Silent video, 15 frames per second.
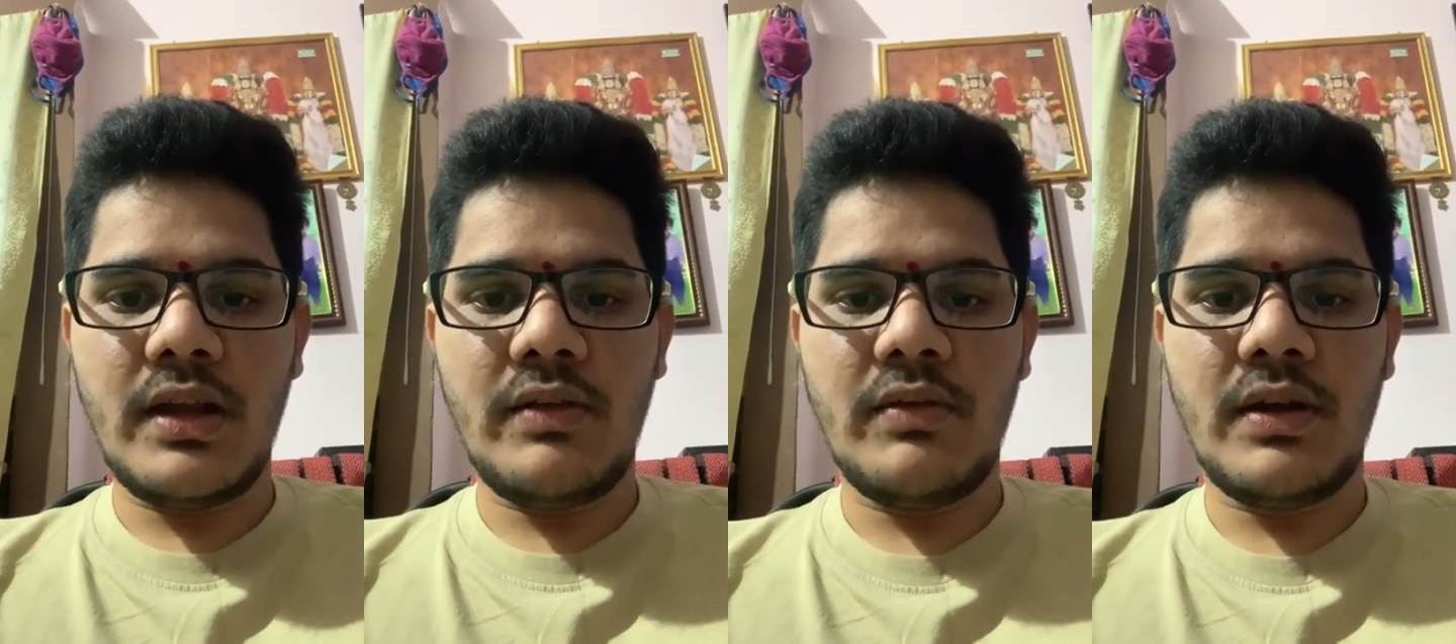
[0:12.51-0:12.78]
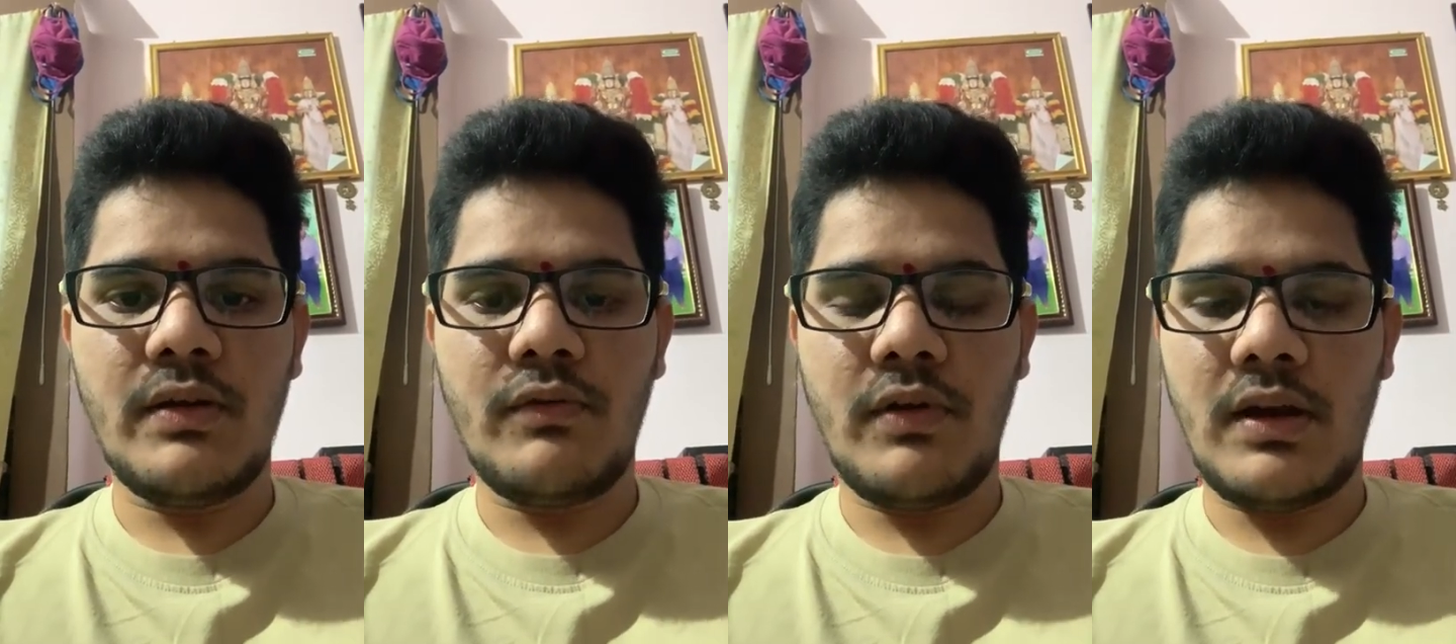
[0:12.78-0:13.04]

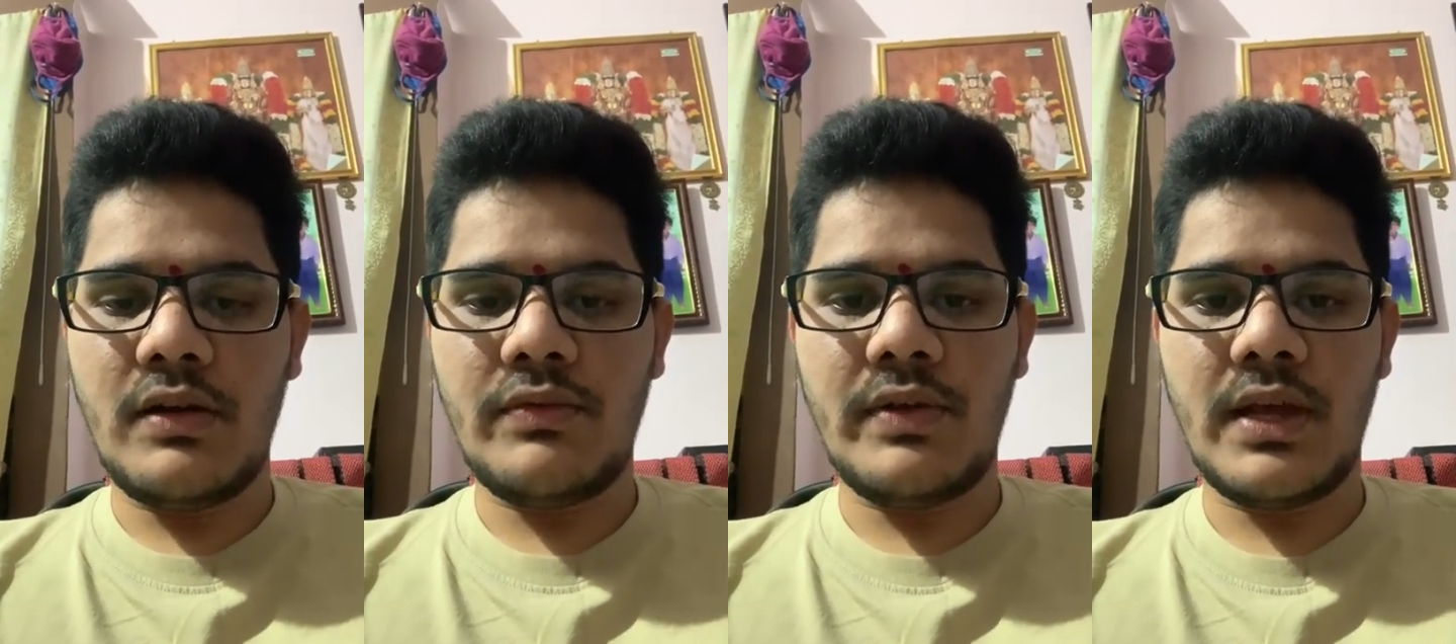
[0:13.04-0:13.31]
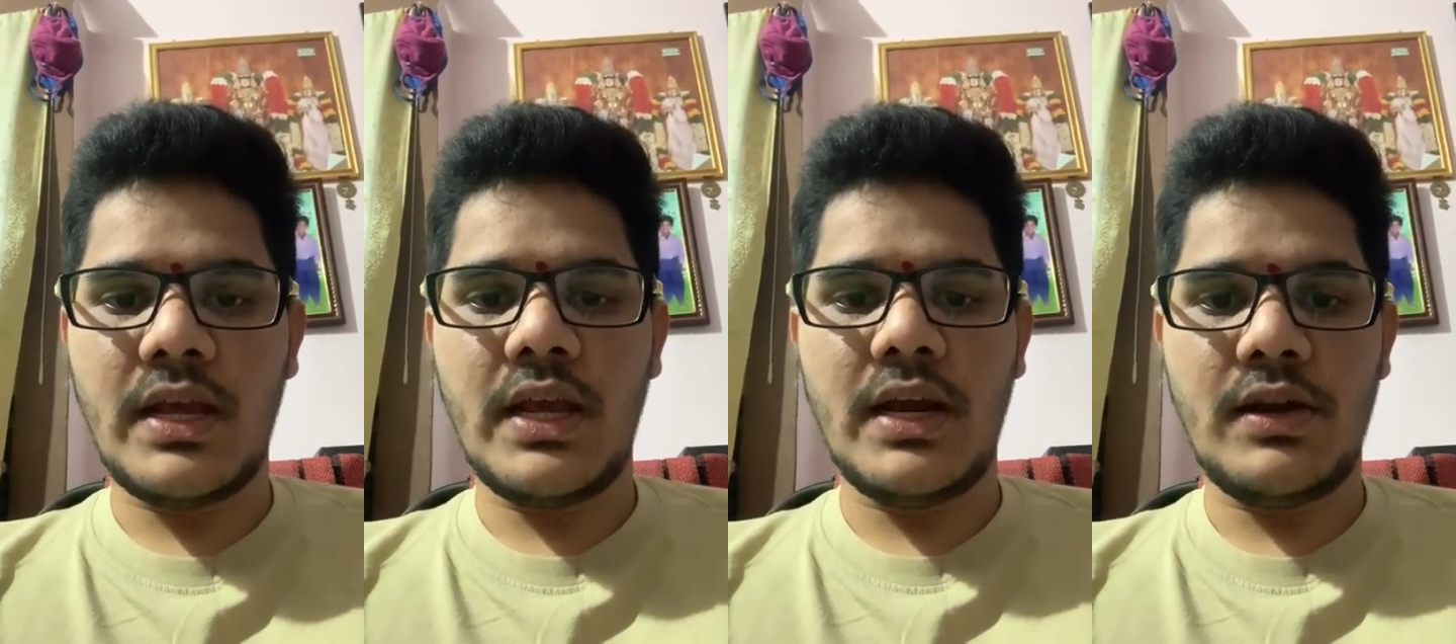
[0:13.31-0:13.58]
even
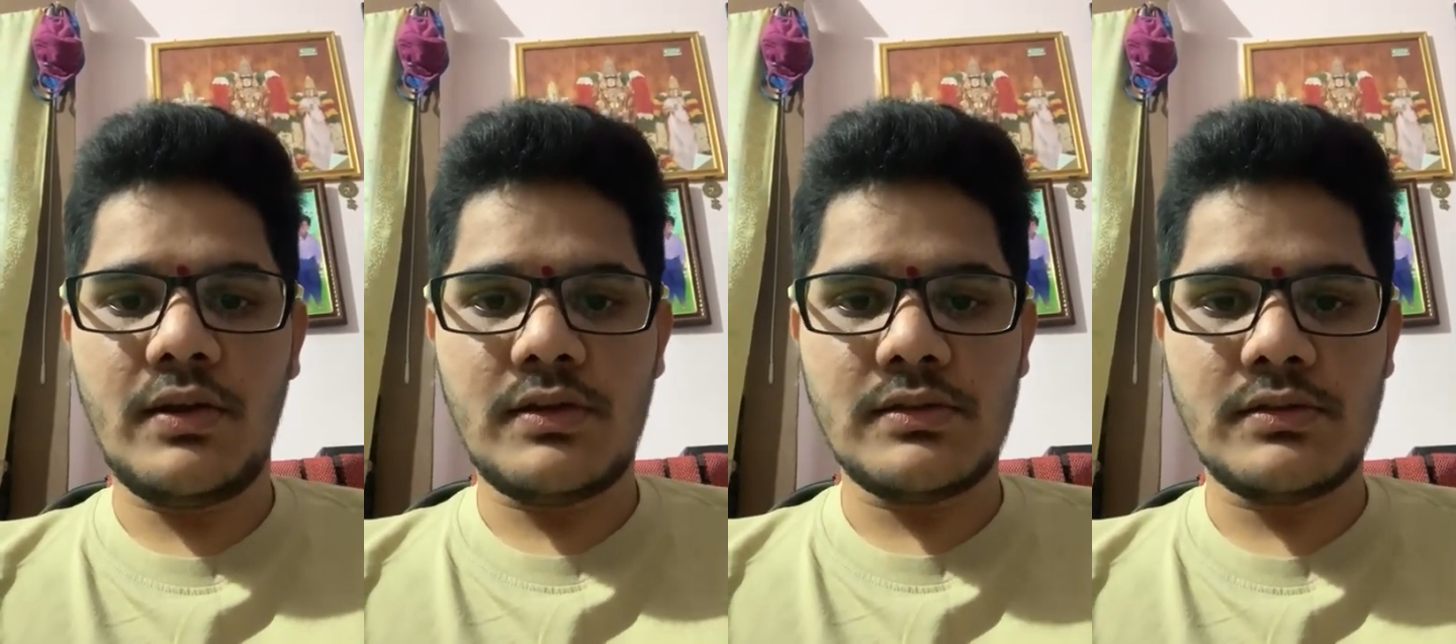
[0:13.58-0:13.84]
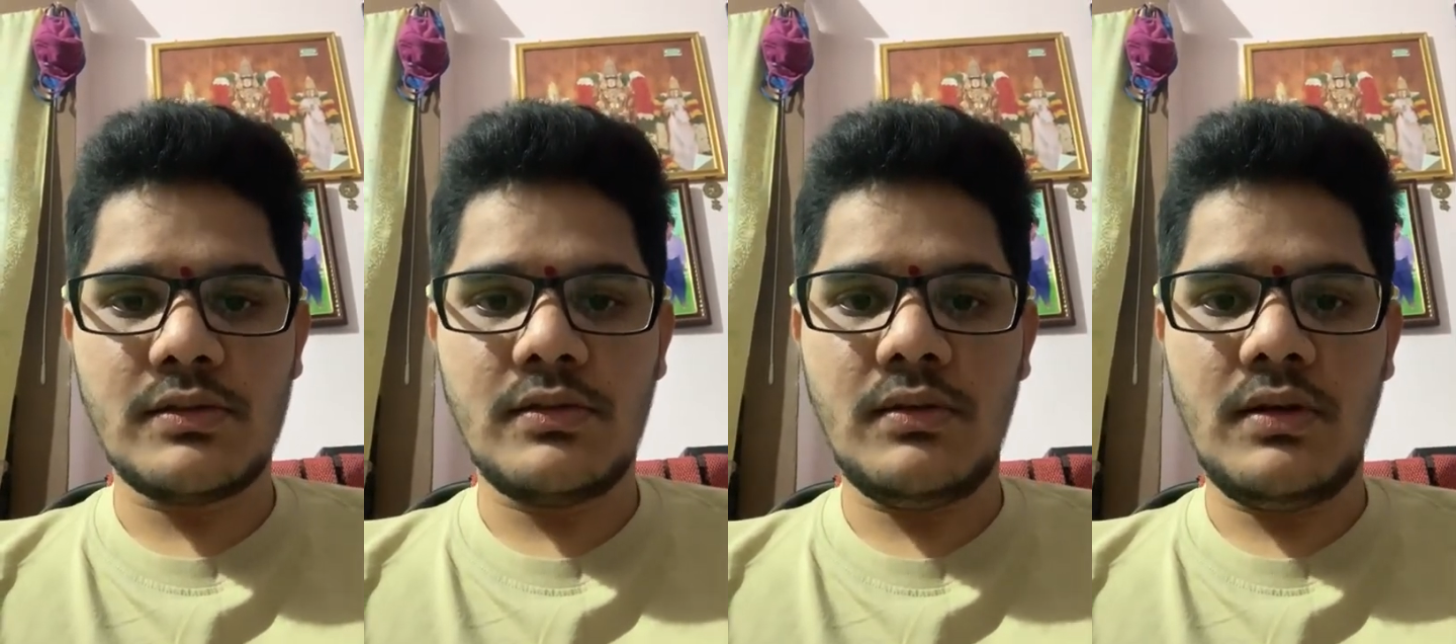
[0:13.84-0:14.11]
qualify GATE
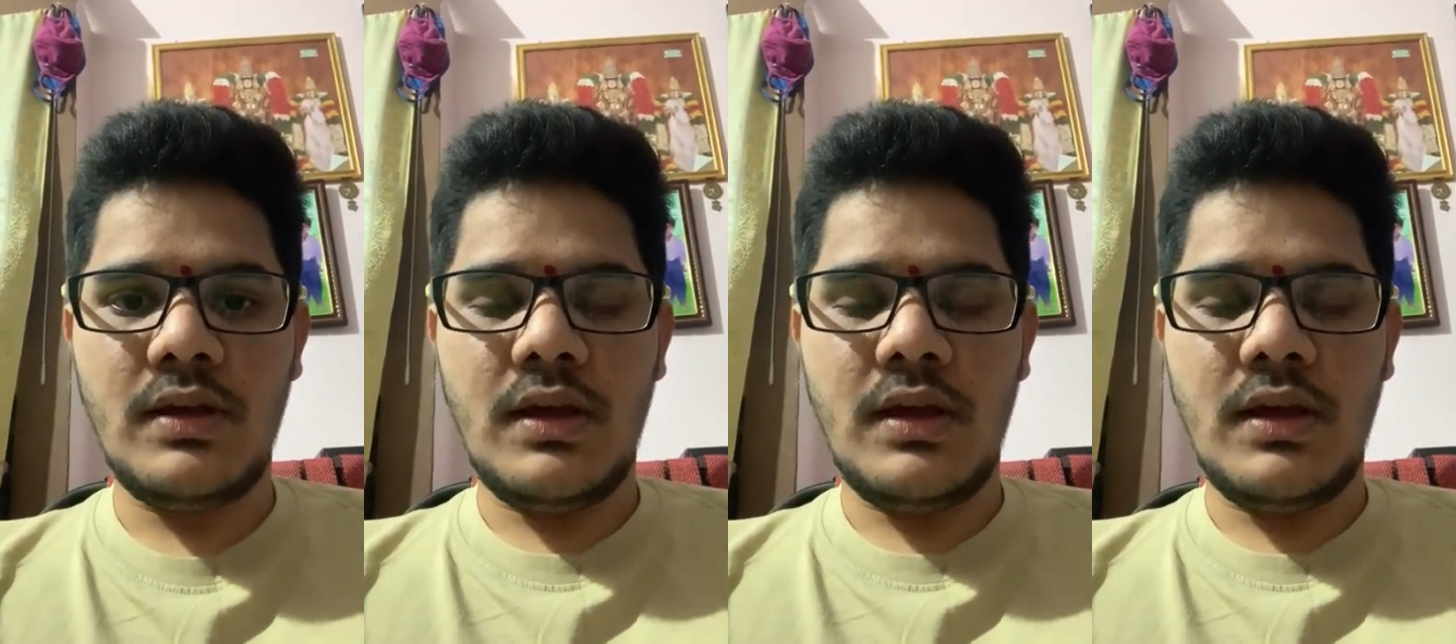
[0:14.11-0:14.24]
also.